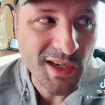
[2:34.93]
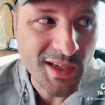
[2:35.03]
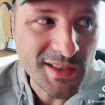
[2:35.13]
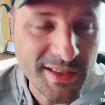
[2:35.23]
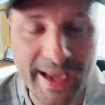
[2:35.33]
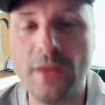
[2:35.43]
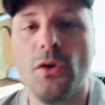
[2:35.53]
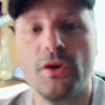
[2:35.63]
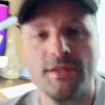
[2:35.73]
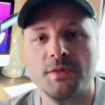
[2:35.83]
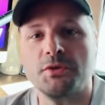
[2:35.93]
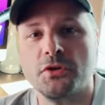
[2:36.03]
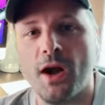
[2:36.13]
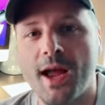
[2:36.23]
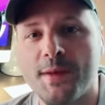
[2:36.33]
to download and
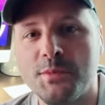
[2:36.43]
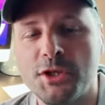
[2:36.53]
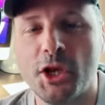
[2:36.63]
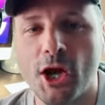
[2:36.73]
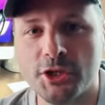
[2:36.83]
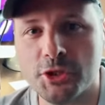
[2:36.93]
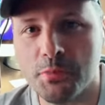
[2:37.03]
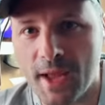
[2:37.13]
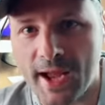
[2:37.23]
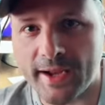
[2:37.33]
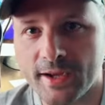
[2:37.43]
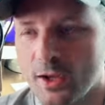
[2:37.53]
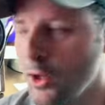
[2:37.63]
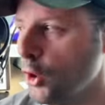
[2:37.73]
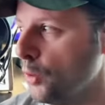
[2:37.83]
subscribe to Got Your Back.
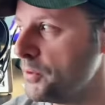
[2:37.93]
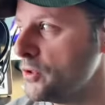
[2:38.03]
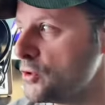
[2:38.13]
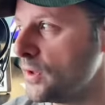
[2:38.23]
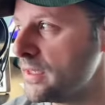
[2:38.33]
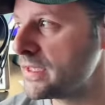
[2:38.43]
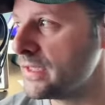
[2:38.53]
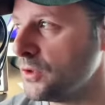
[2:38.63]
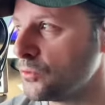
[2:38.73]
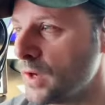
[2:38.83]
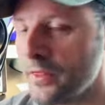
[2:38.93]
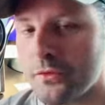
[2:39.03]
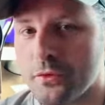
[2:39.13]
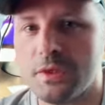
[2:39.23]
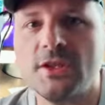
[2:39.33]
Hope you enjoyed this little run
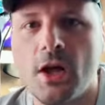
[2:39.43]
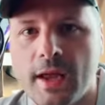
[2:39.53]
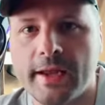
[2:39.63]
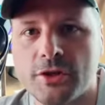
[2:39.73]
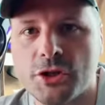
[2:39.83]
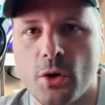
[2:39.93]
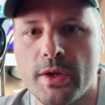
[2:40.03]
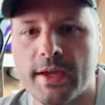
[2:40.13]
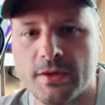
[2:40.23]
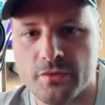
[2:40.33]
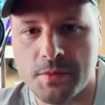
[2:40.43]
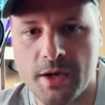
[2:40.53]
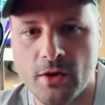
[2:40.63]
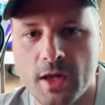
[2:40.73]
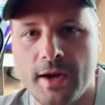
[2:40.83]
through. It's all I can show you because from
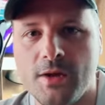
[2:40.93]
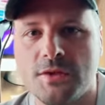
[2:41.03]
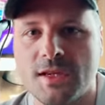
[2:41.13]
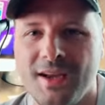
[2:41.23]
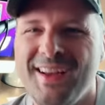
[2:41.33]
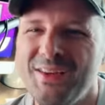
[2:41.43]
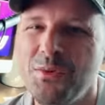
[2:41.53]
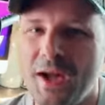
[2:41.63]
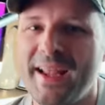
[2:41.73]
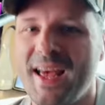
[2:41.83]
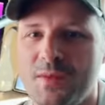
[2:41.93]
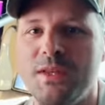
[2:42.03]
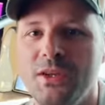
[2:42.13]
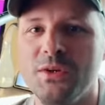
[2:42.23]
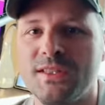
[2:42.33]
here on out, well, I got to be
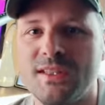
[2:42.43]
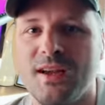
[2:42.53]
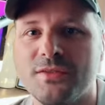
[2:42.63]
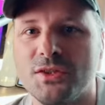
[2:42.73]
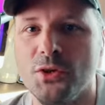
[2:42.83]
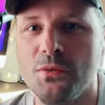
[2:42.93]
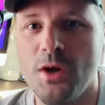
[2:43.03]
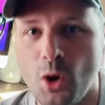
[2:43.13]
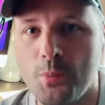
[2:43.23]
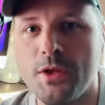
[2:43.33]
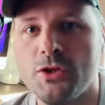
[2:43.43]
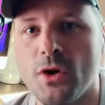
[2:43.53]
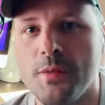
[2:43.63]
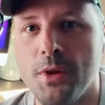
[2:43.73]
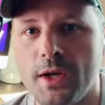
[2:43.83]
doing stuff. So hope you
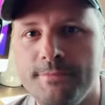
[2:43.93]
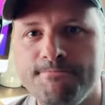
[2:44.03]
enjoy the pod.